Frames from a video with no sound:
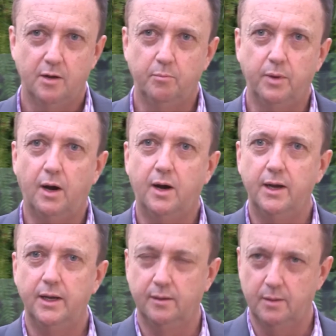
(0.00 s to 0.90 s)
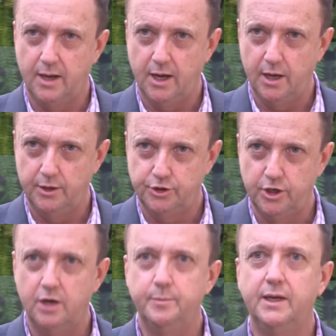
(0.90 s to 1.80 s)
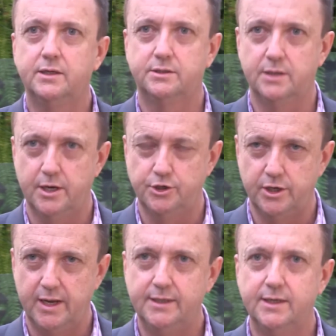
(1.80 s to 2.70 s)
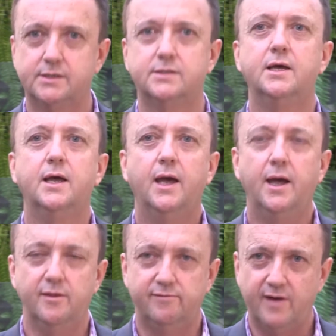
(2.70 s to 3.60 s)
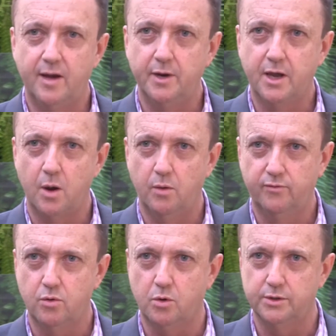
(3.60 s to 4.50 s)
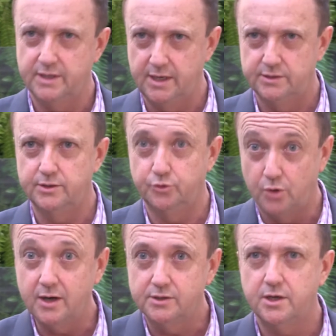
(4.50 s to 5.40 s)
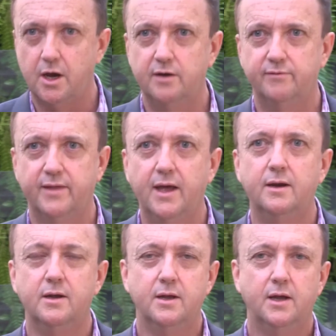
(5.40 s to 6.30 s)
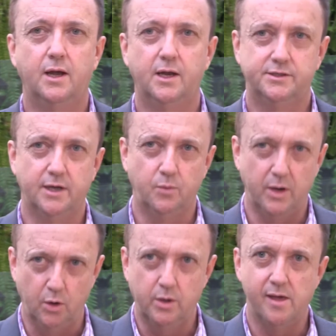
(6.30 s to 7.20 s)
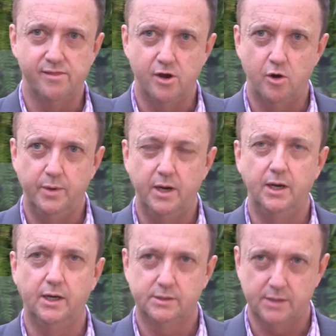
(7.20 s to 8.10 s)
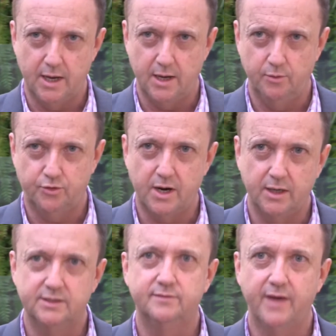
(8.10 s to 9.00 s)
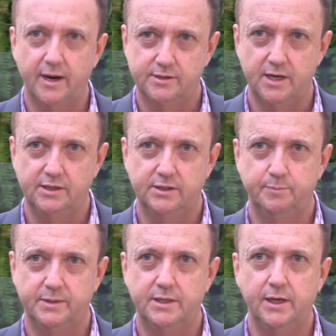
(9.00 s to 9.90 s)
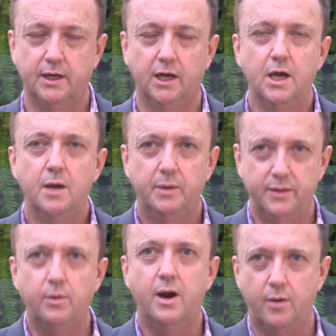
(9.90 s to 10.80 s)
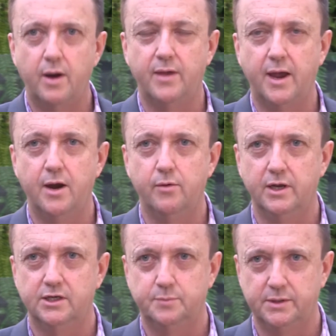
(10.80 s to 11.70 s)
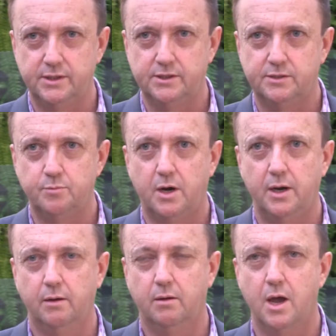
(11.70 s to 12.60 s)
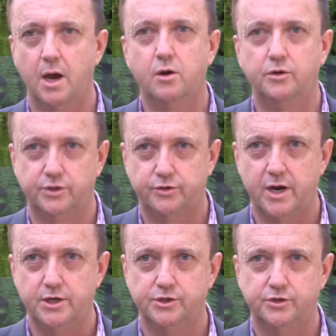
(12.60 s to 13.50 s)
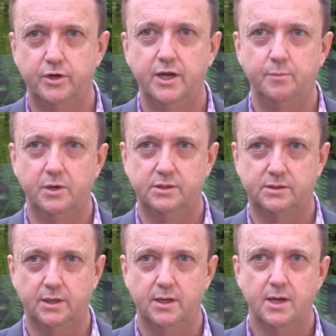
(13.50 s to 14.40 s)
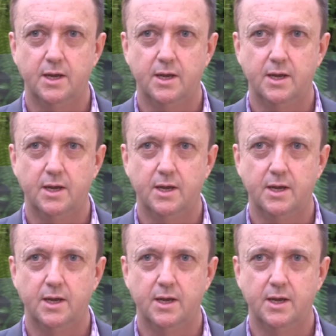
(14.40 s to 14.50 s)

by genomics and genetics, and the pharmaco, of course, is the drug side of that. So we're looking at therapeutics, drugs, vaccines in particular, but there are other areas, but this is my concentration stream, which is the